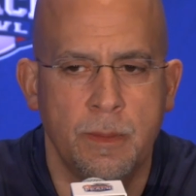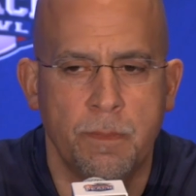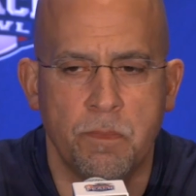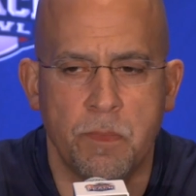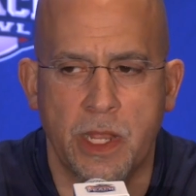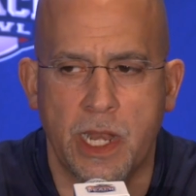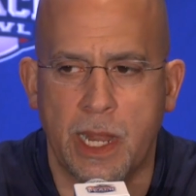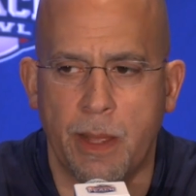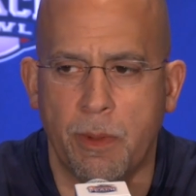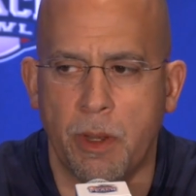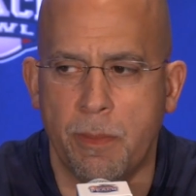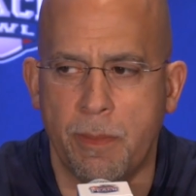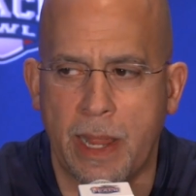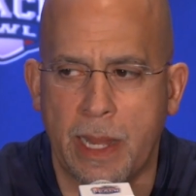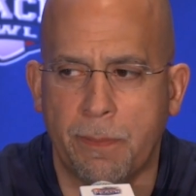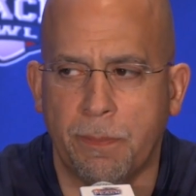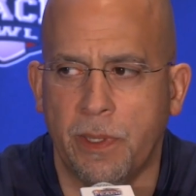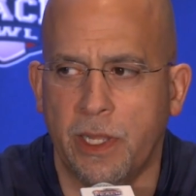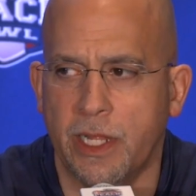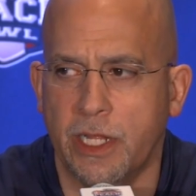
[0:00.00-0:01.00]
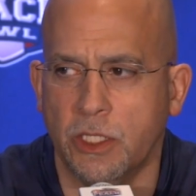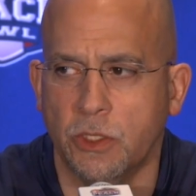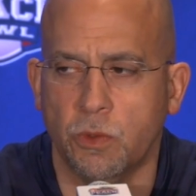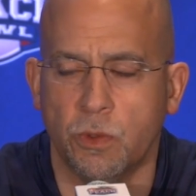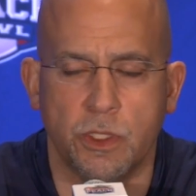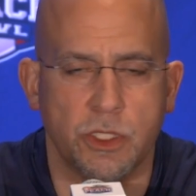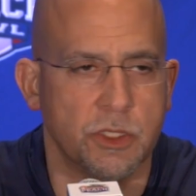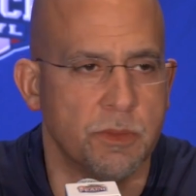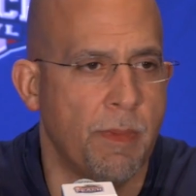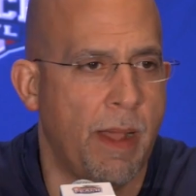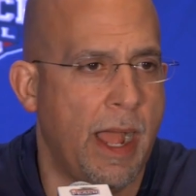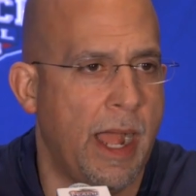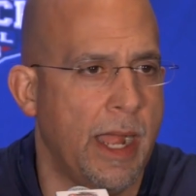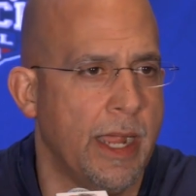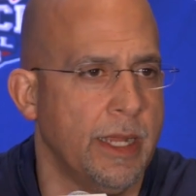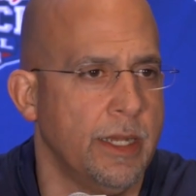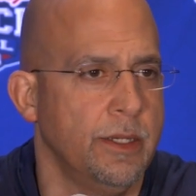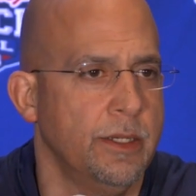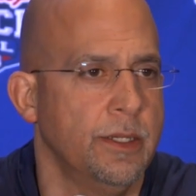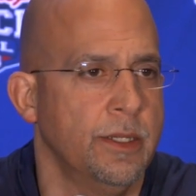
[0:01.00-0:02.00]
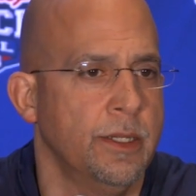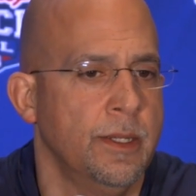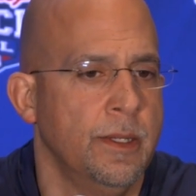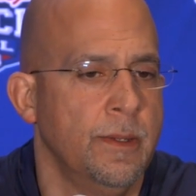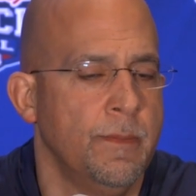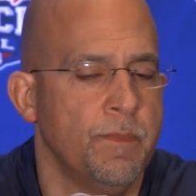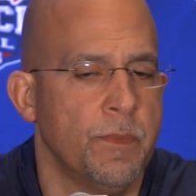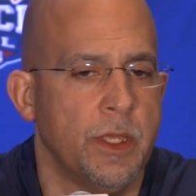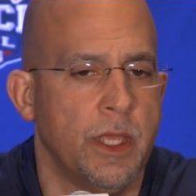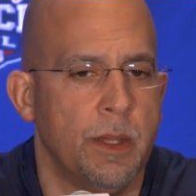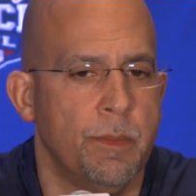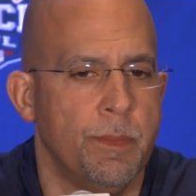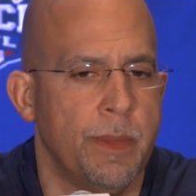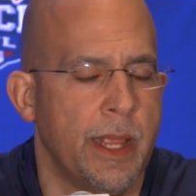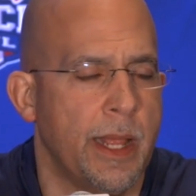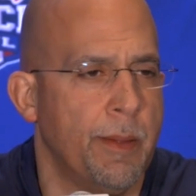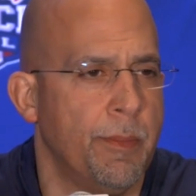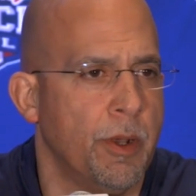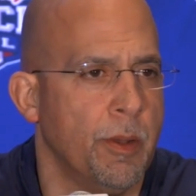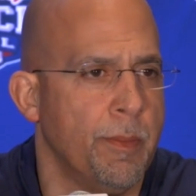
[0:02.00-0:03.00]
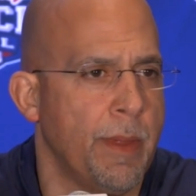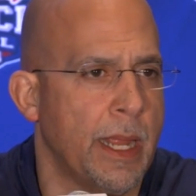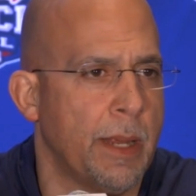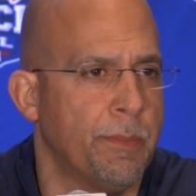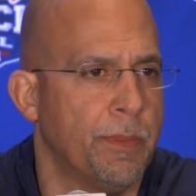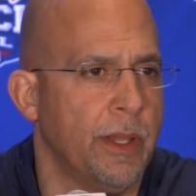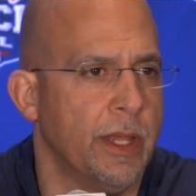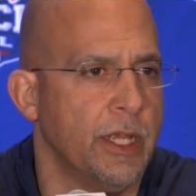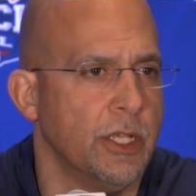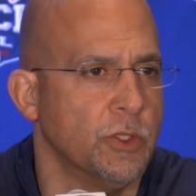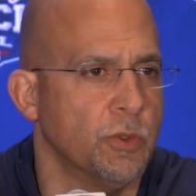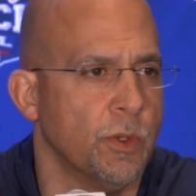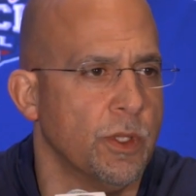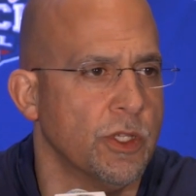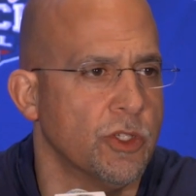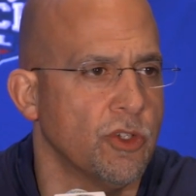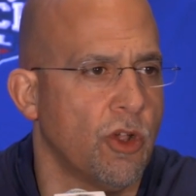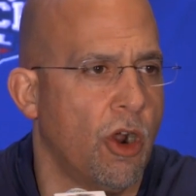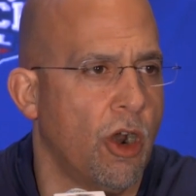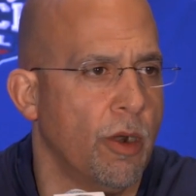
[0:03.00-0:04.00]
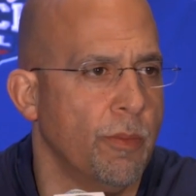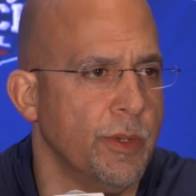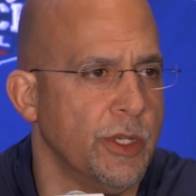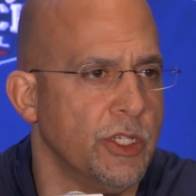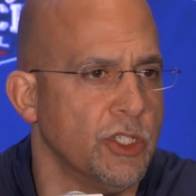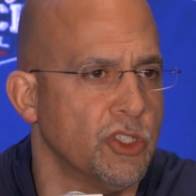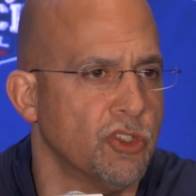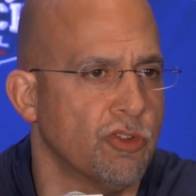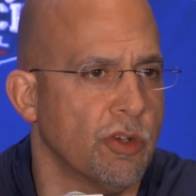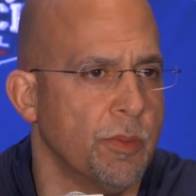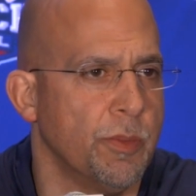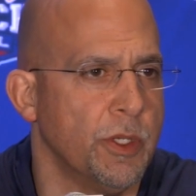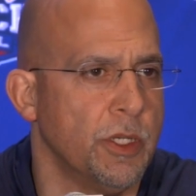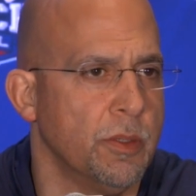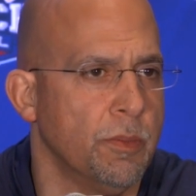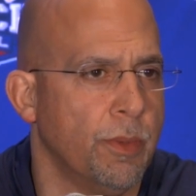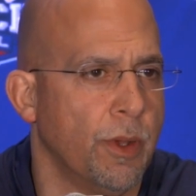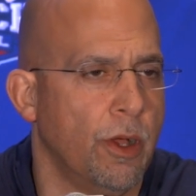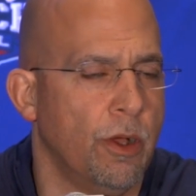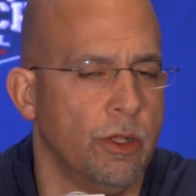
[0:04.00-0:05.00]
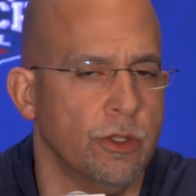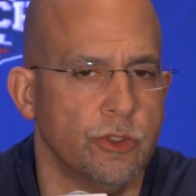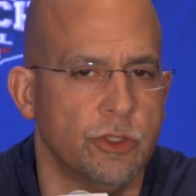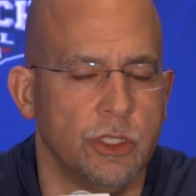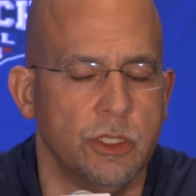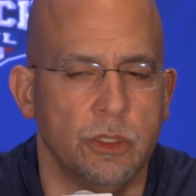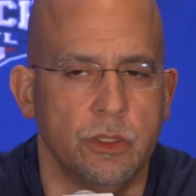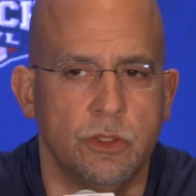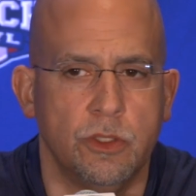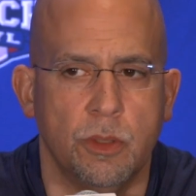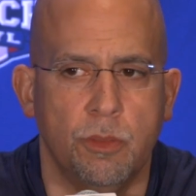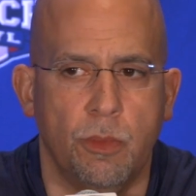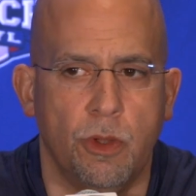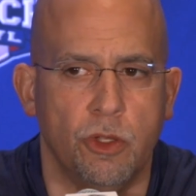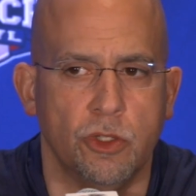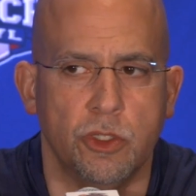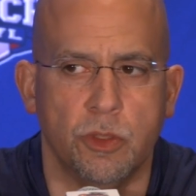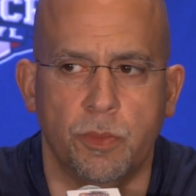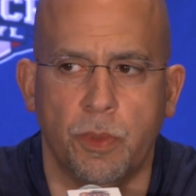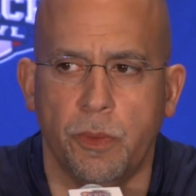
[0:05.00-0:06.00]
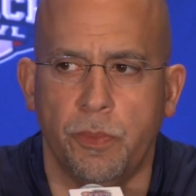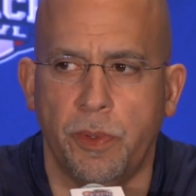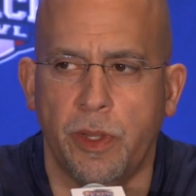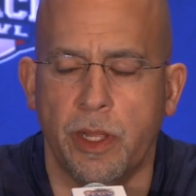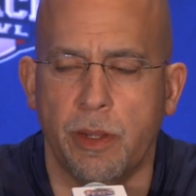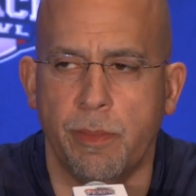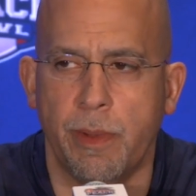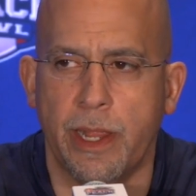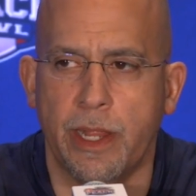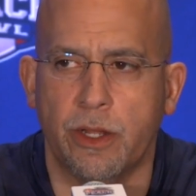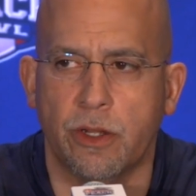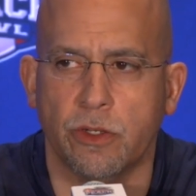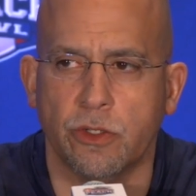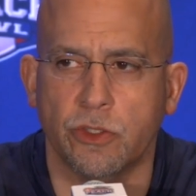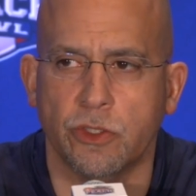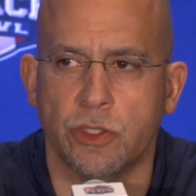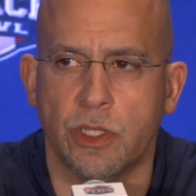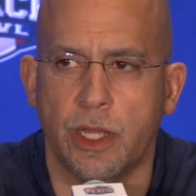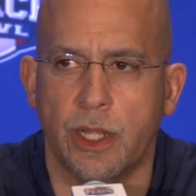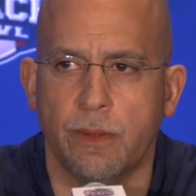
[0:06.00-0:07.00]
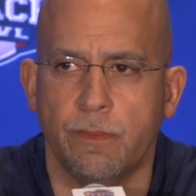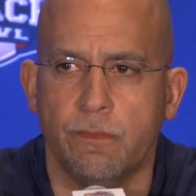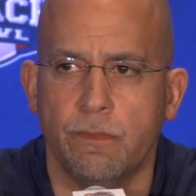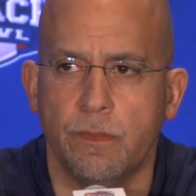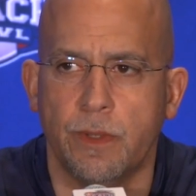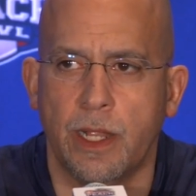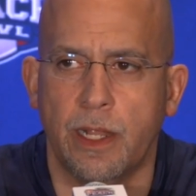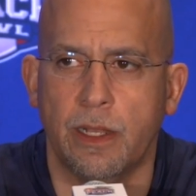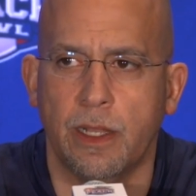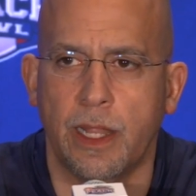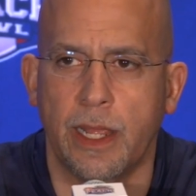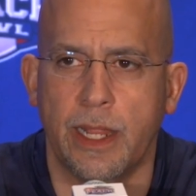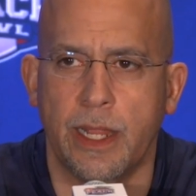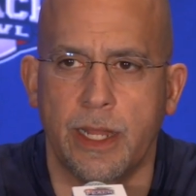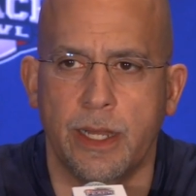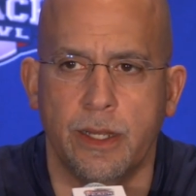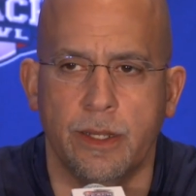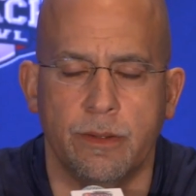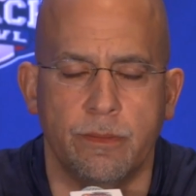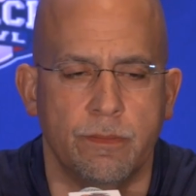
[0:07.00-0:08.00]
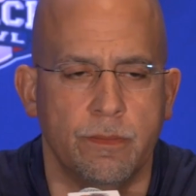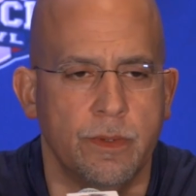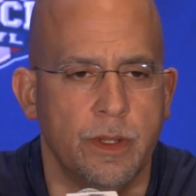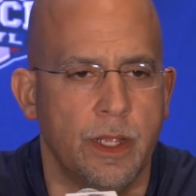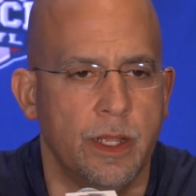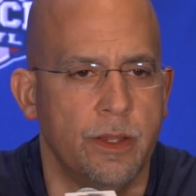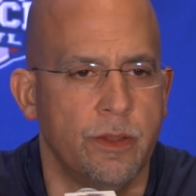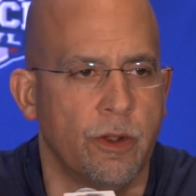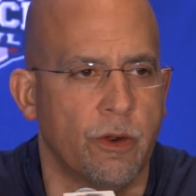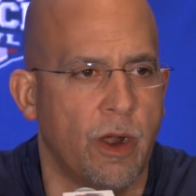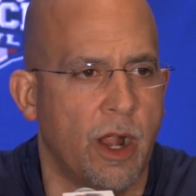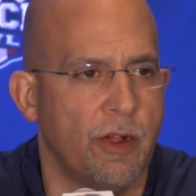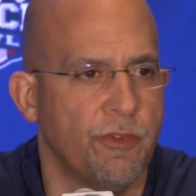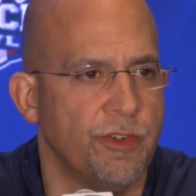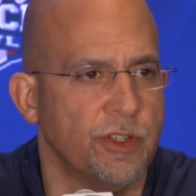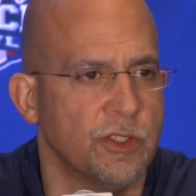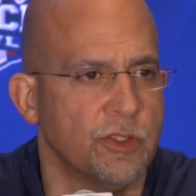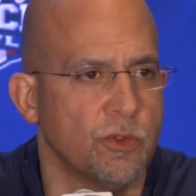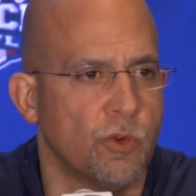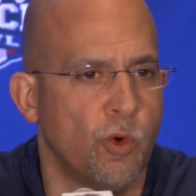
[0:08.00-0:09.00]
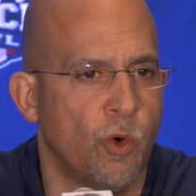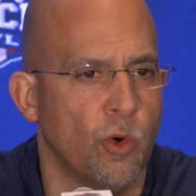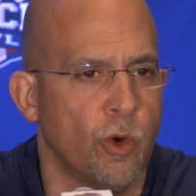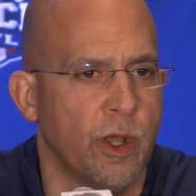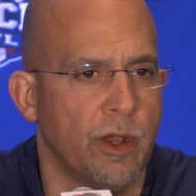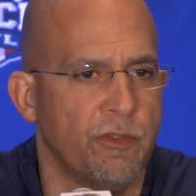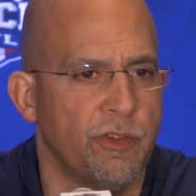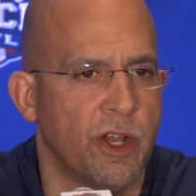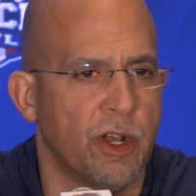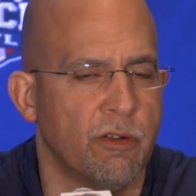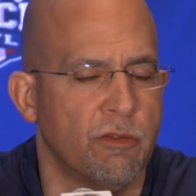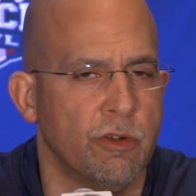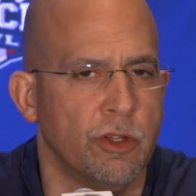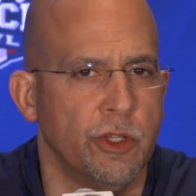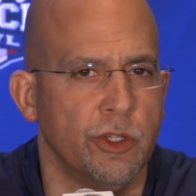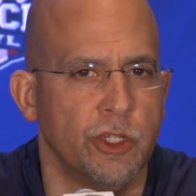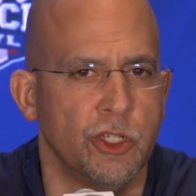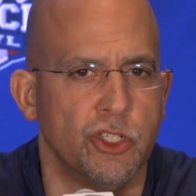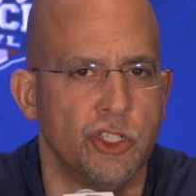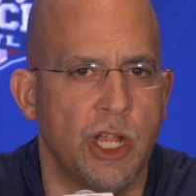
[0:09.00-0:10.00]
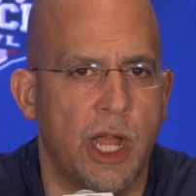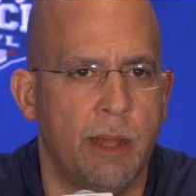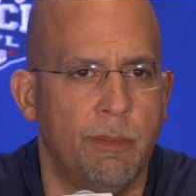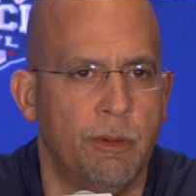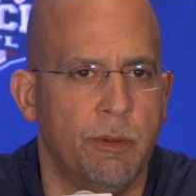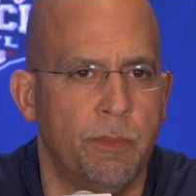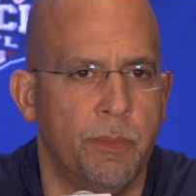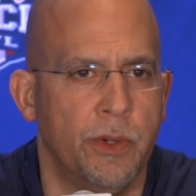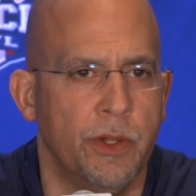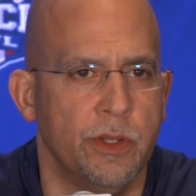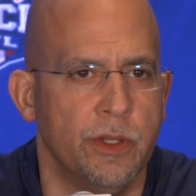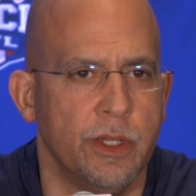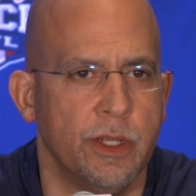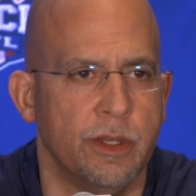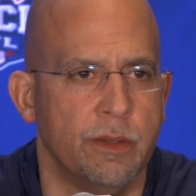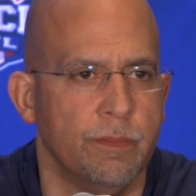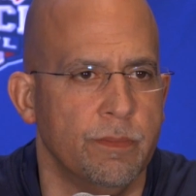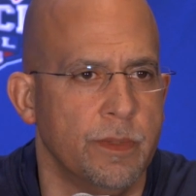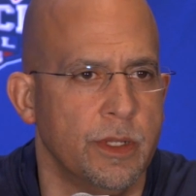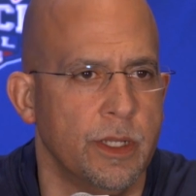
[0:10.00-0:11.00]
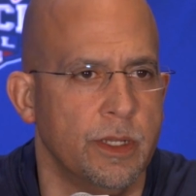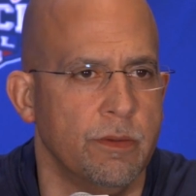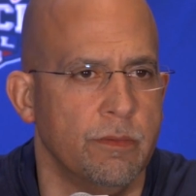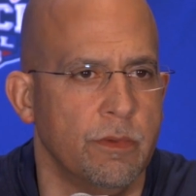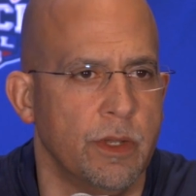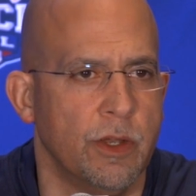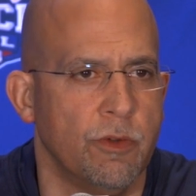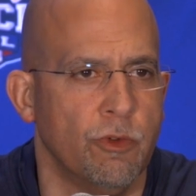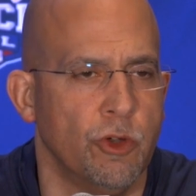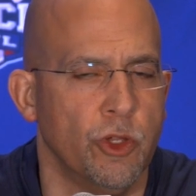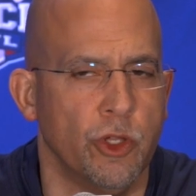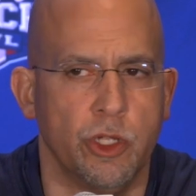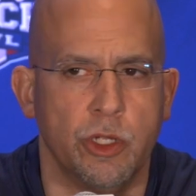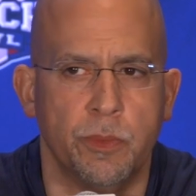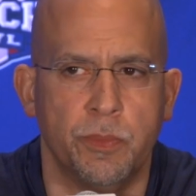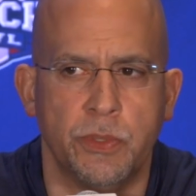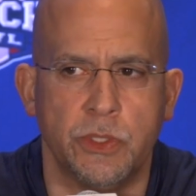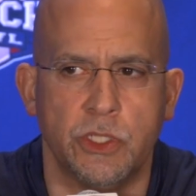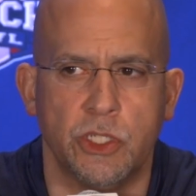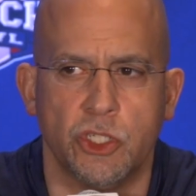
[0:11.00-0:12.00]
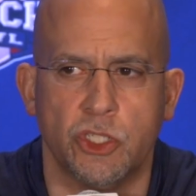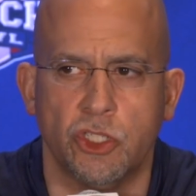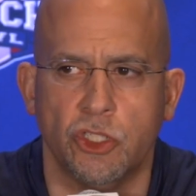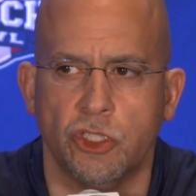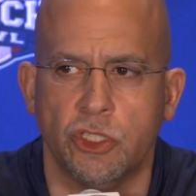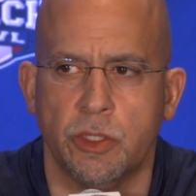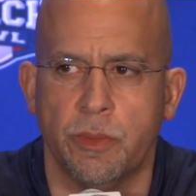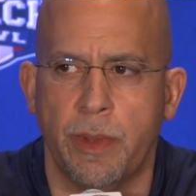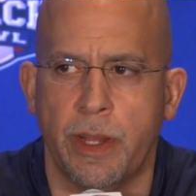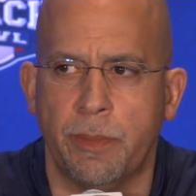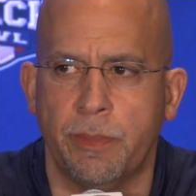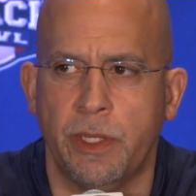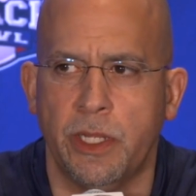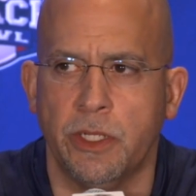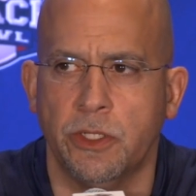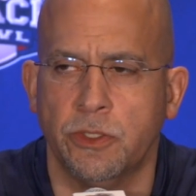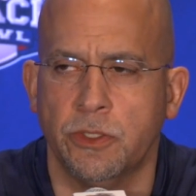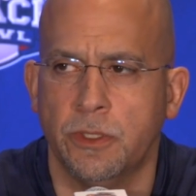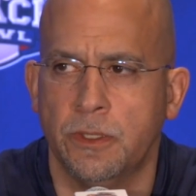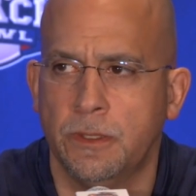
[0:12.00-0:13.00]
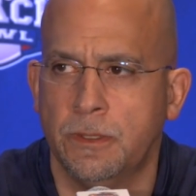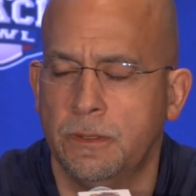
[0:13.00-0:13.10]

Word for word: being able to make plays with his mind, and be able to make plays with his arm and distribute the ball to to multiple playmakers that that Lane and and their offensive coordinator have done a really good job of putting in in, in really good positions to make plays.